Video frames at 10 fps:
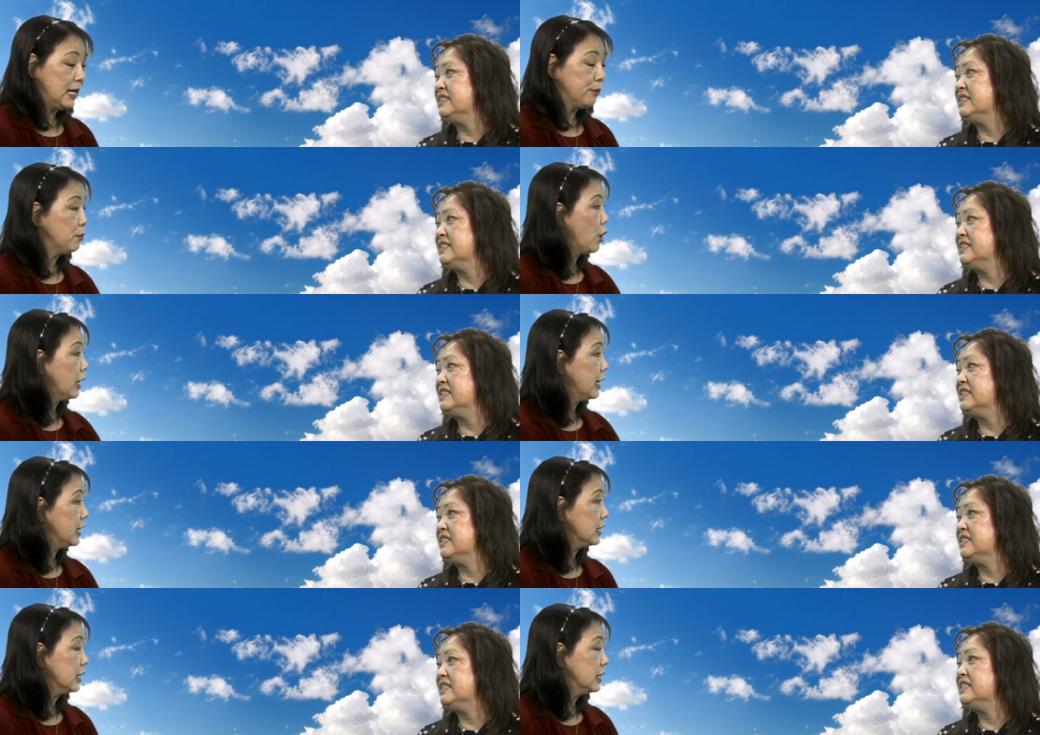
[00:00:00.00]
Speaker 1: labor
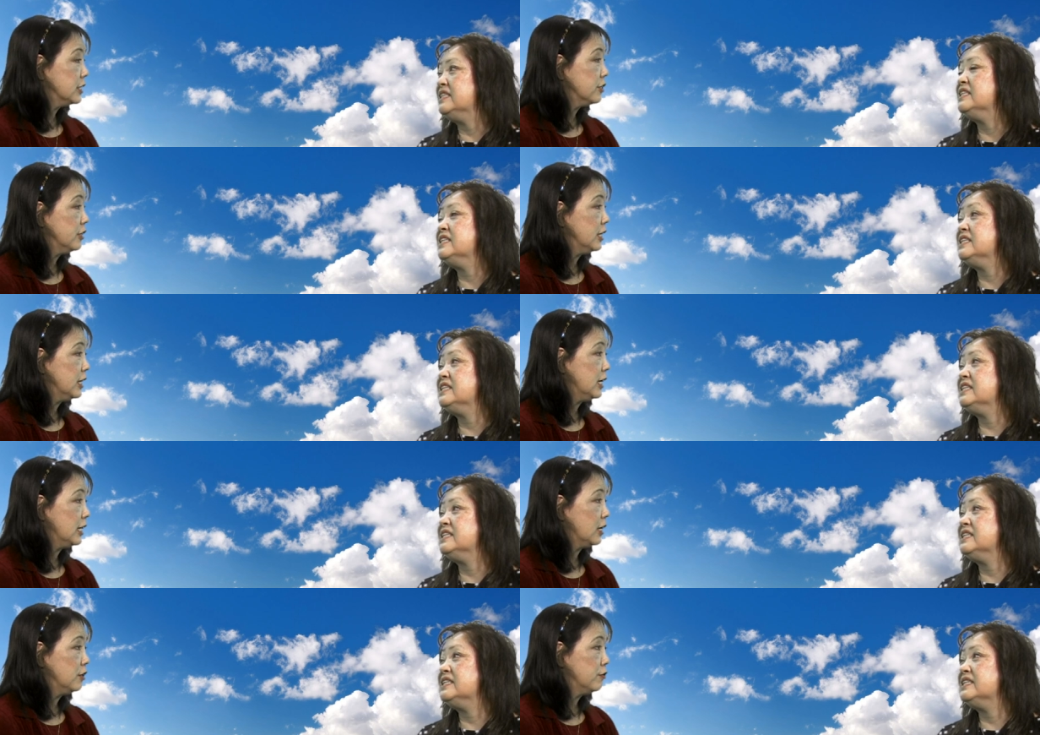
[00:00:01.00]
market, is there anything
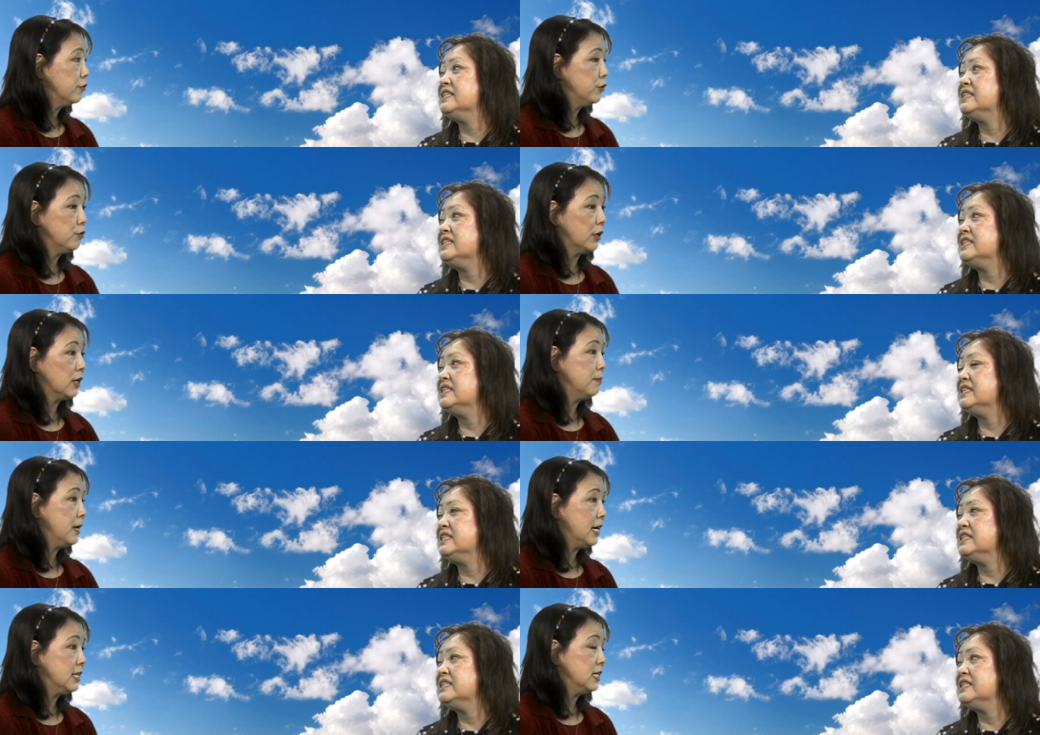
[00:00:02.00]
that you you
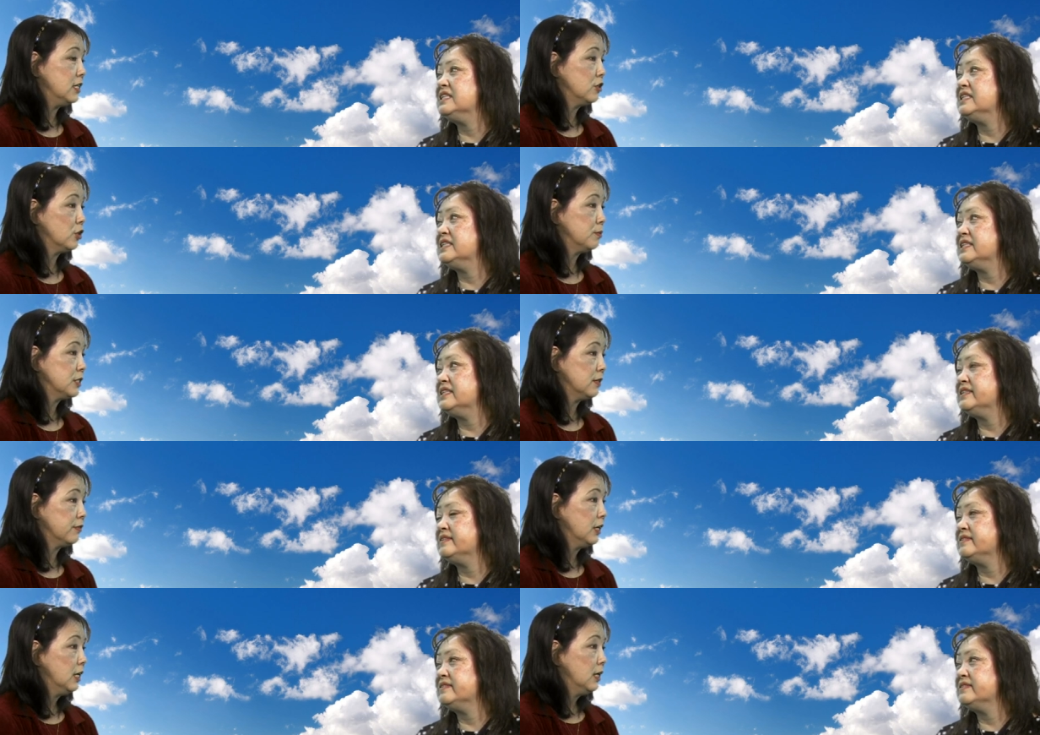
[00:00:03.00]
recommend in terms of
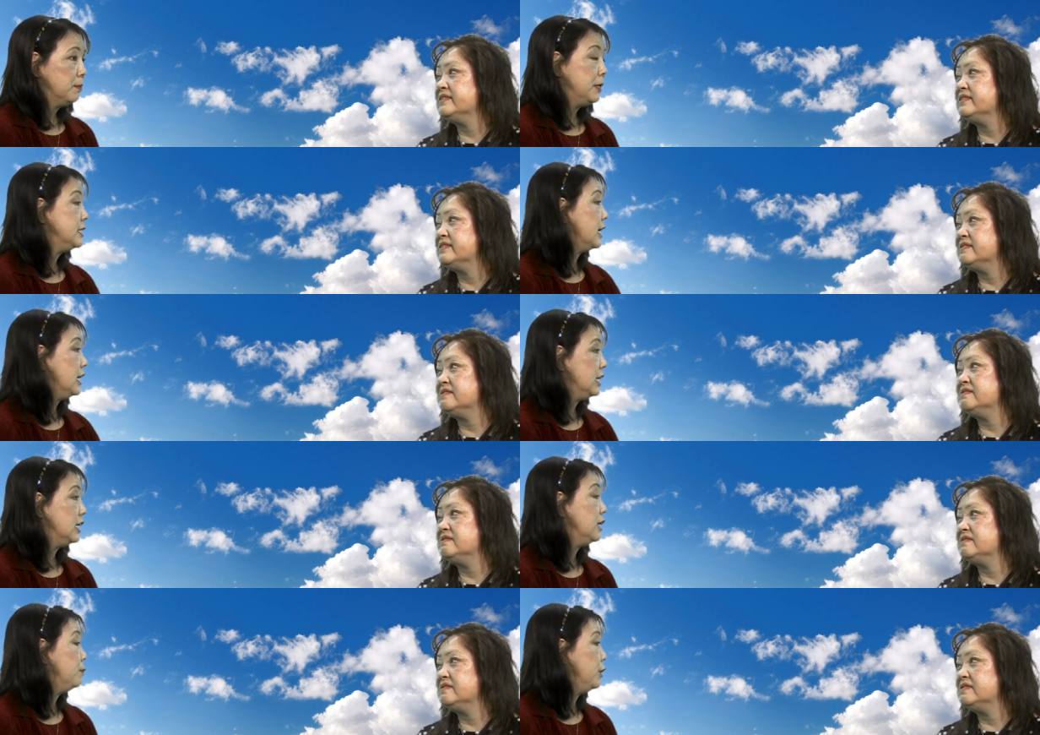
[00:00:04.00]
maintaining,
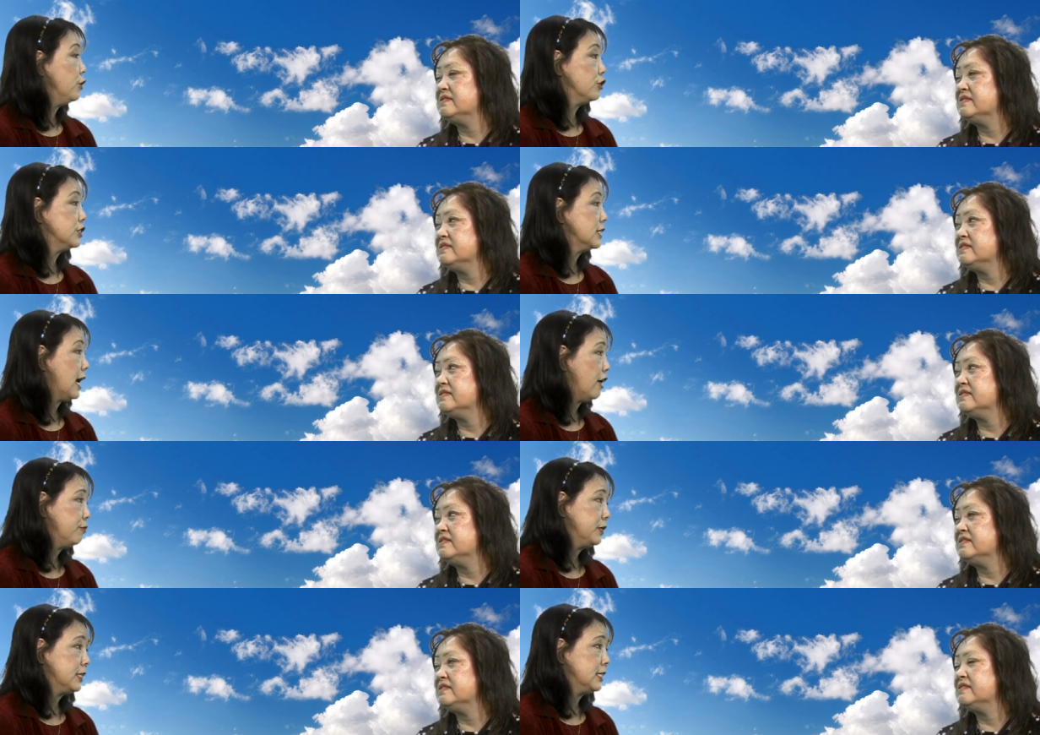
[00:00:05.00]
keeping your staff
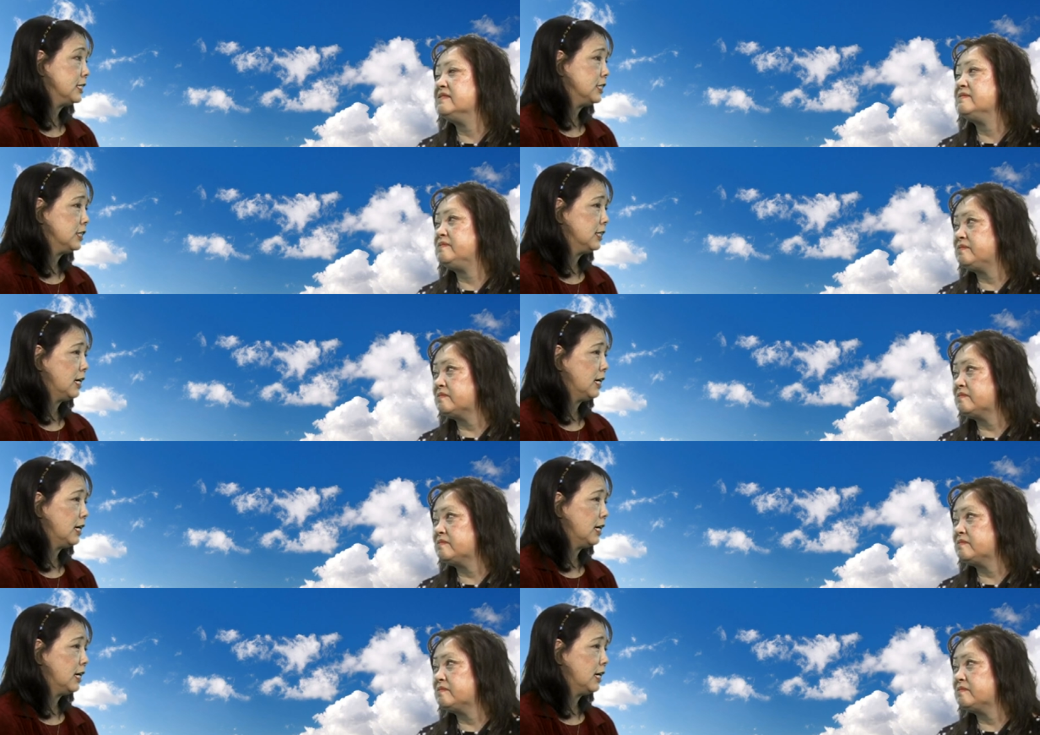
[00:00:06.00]
because you know a